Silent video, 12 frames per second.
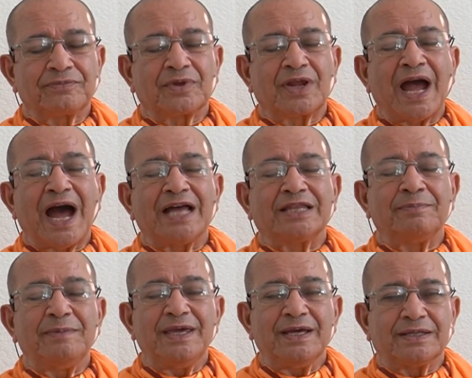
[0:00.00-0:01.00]

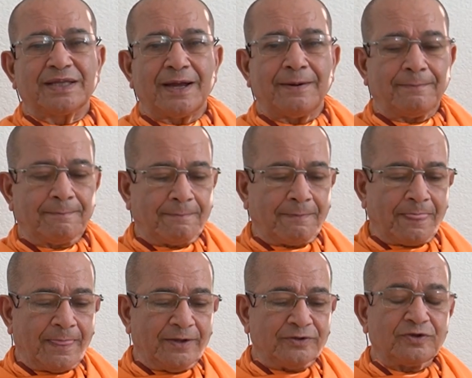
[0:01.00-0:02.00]
Atmiyata.
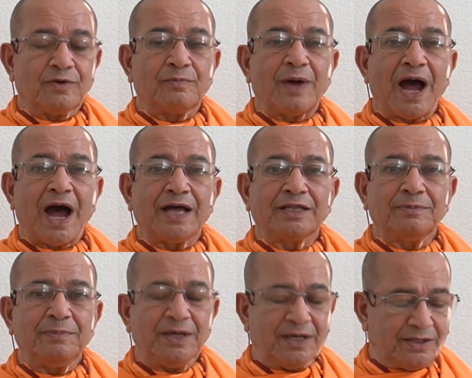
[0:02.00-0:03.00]
From
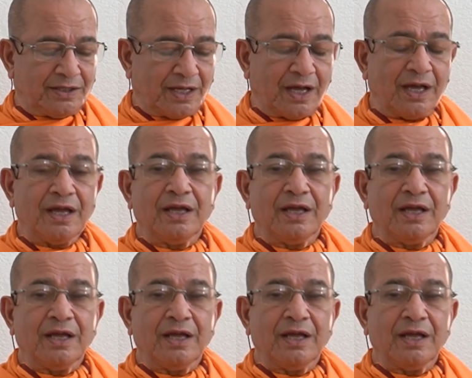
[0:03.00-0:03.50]
Atmiyata,